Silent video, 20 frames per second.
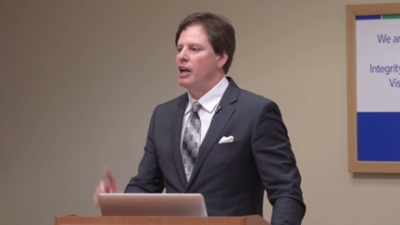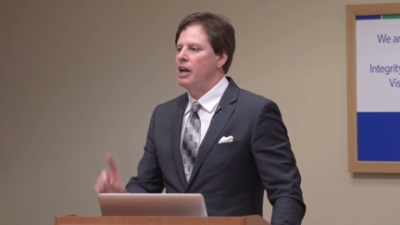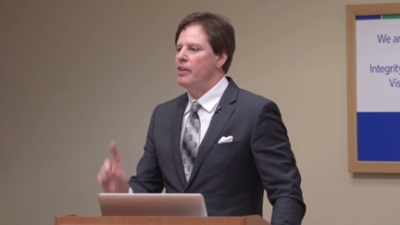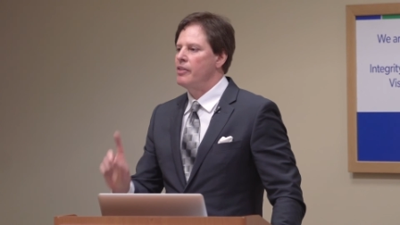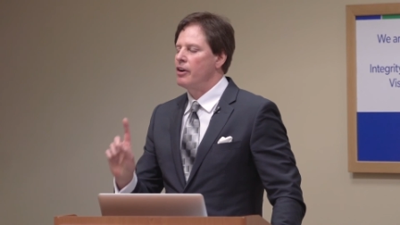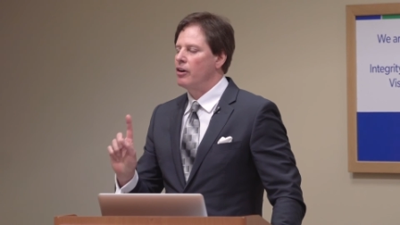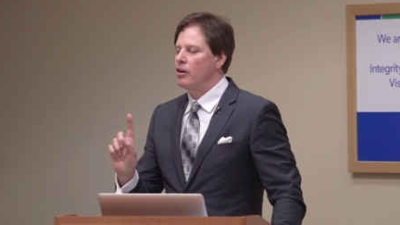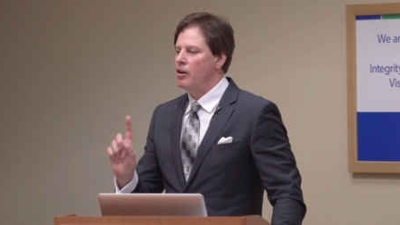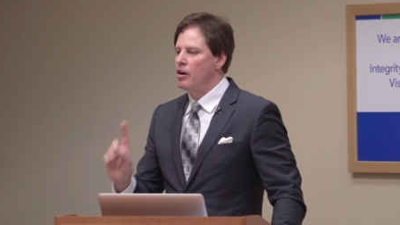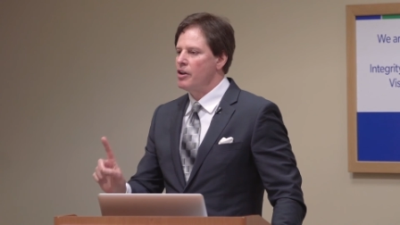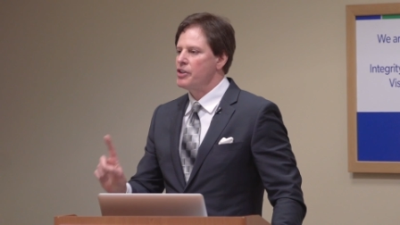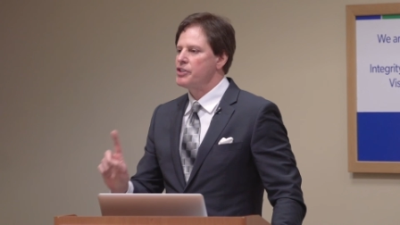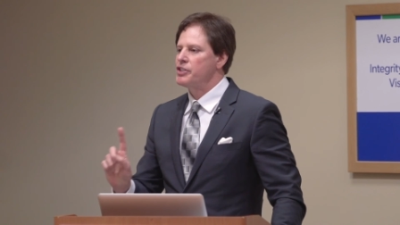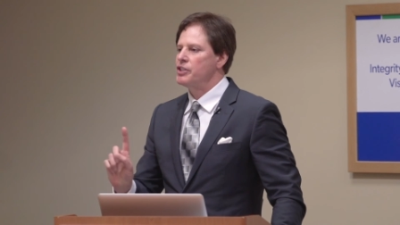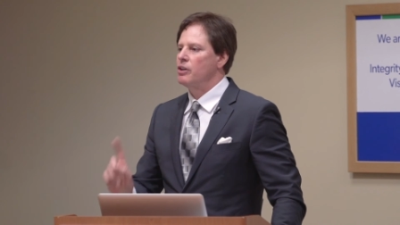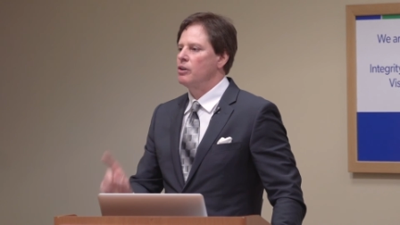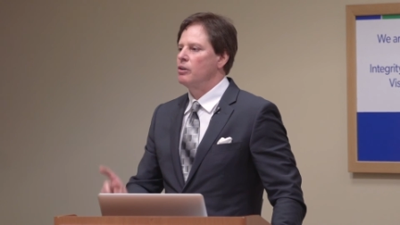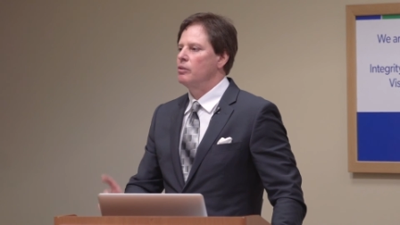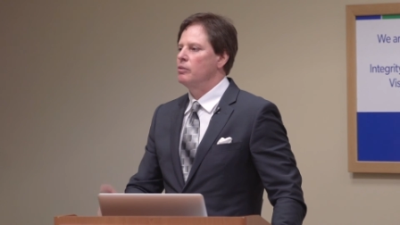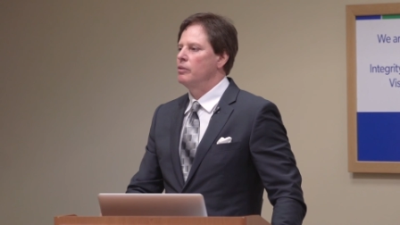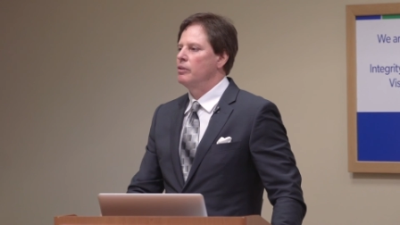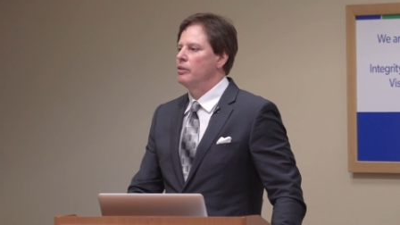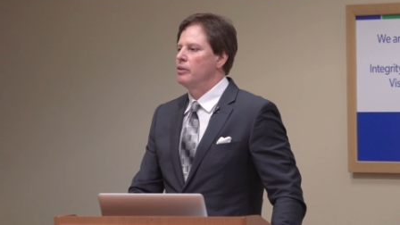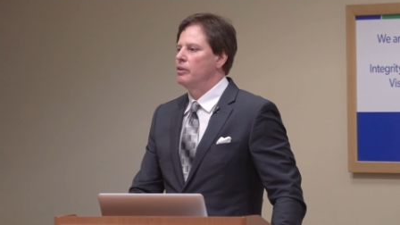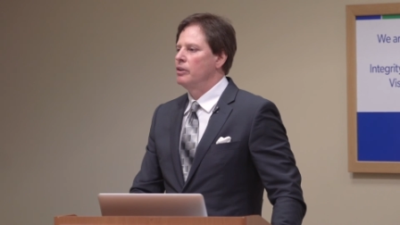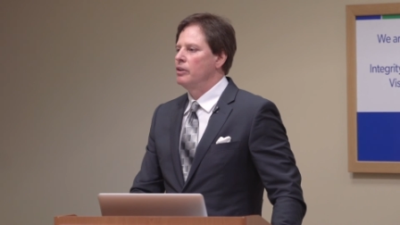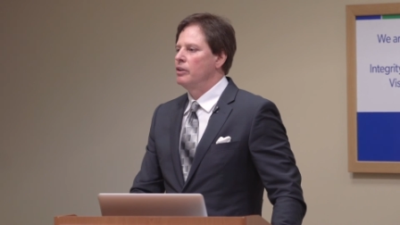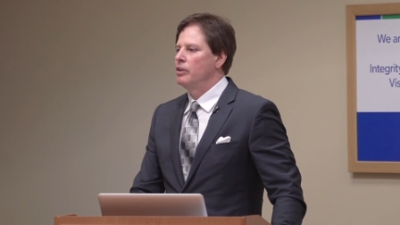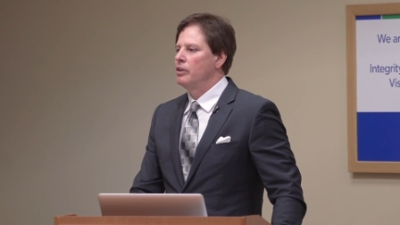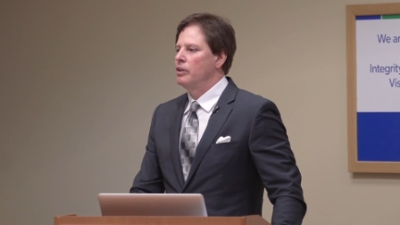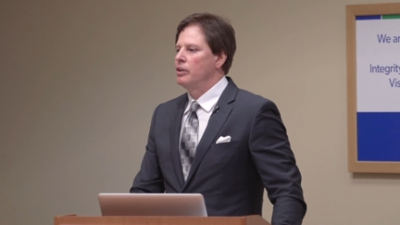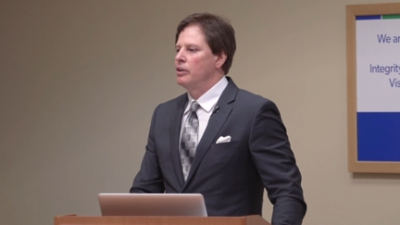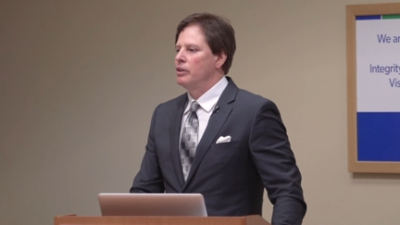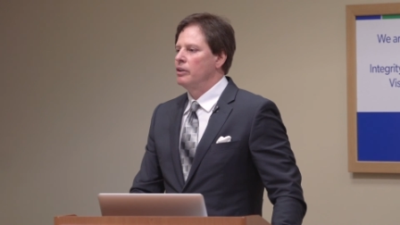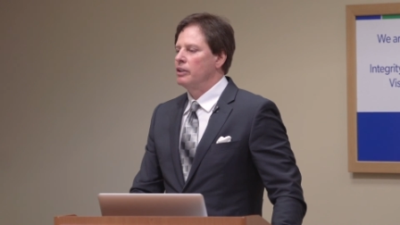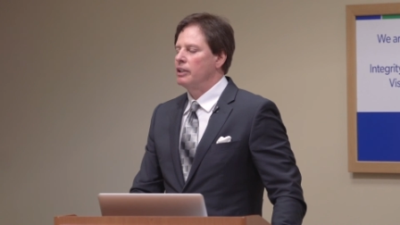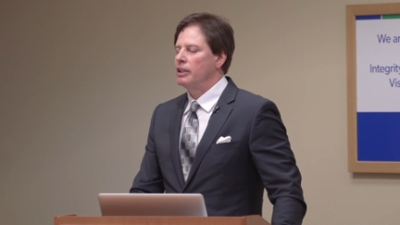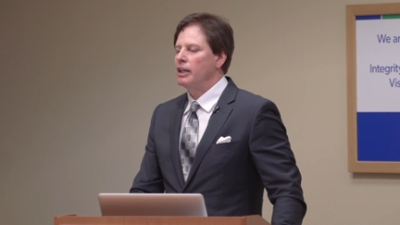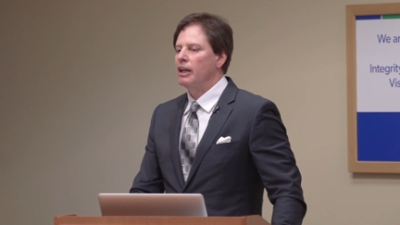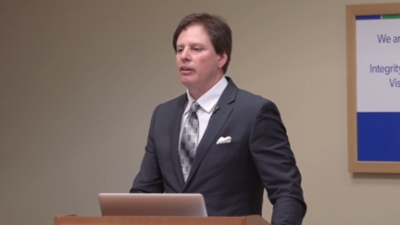and they're also
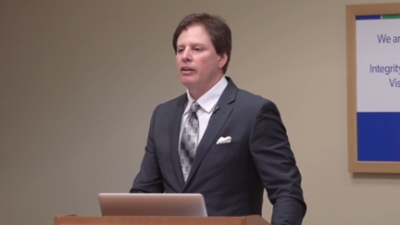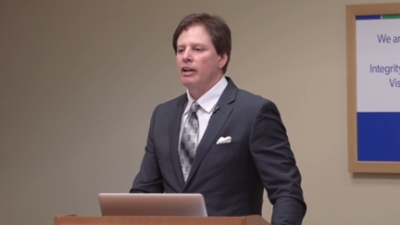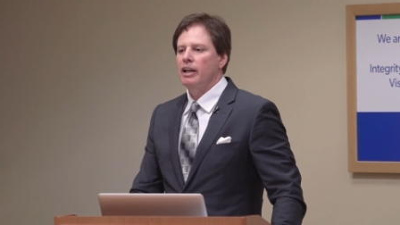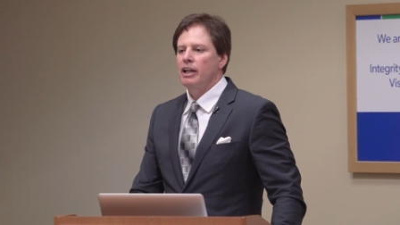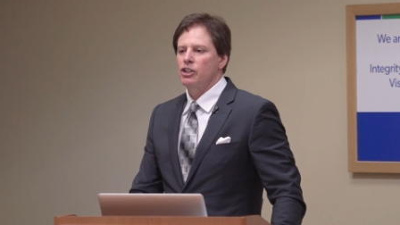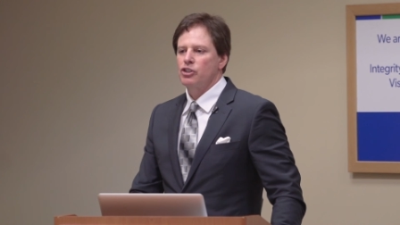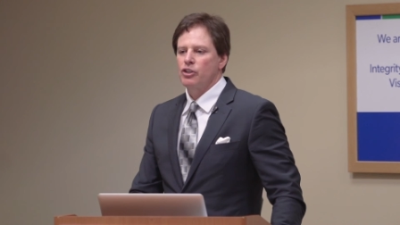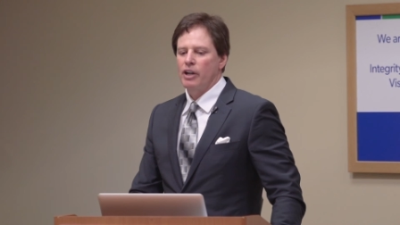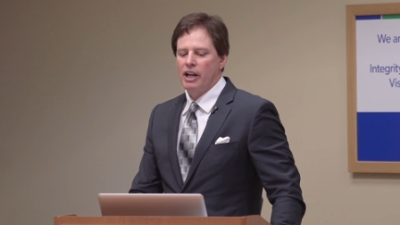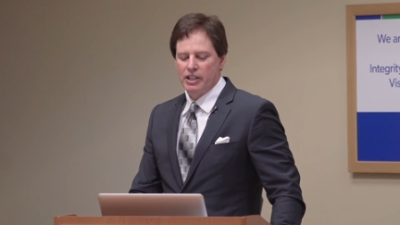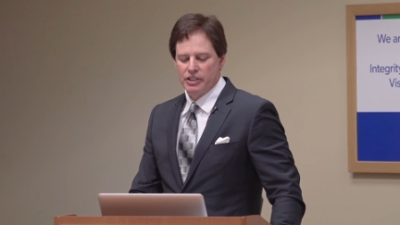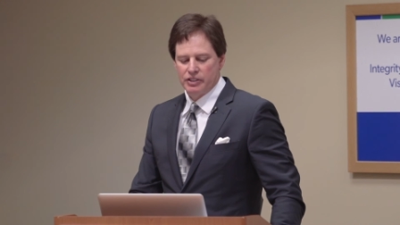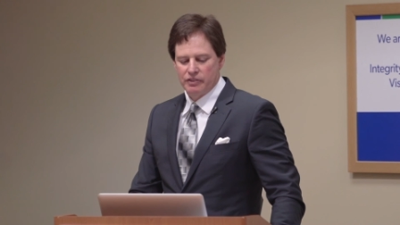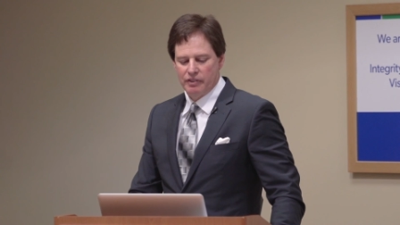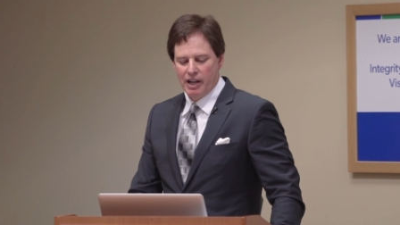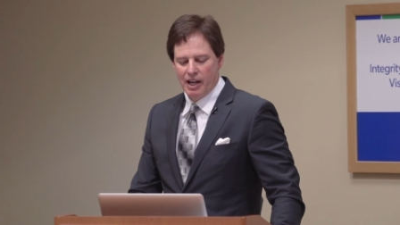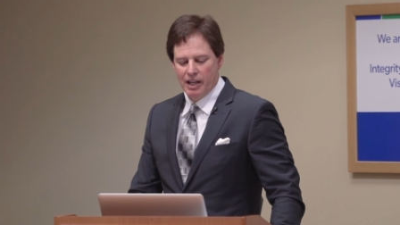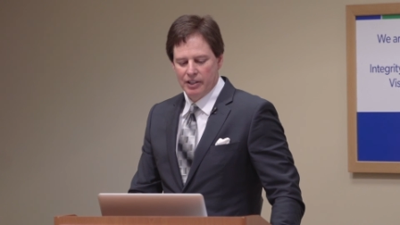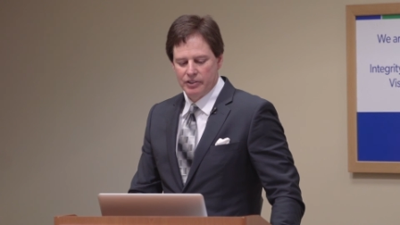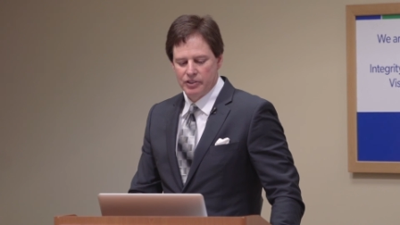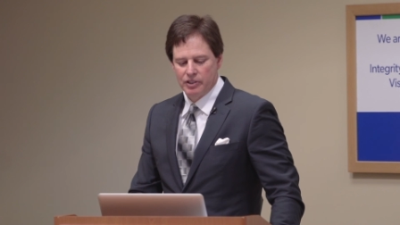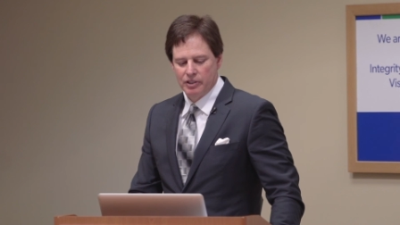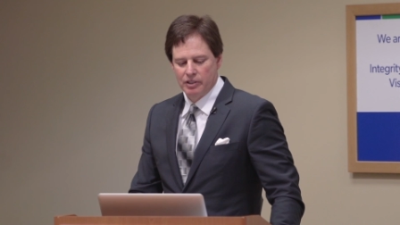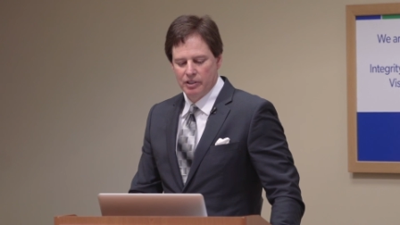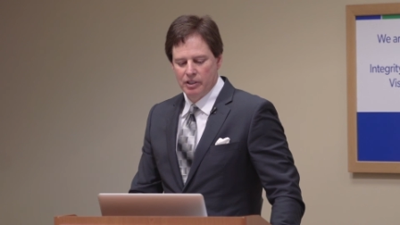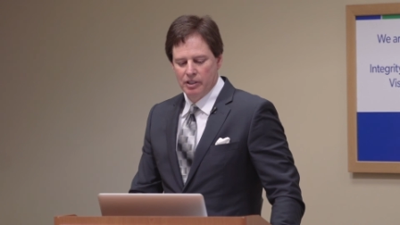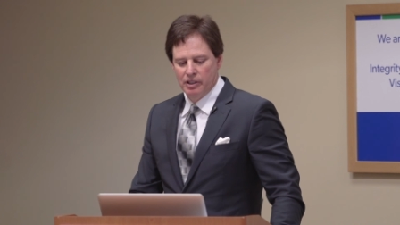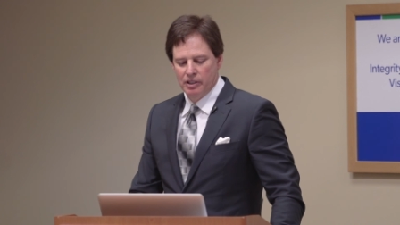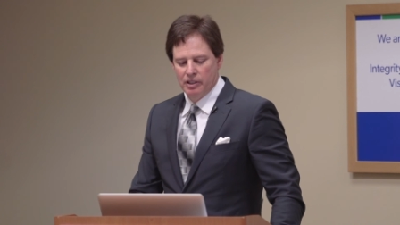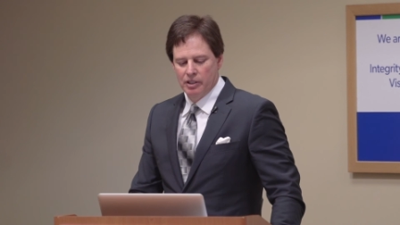carrying trans fats.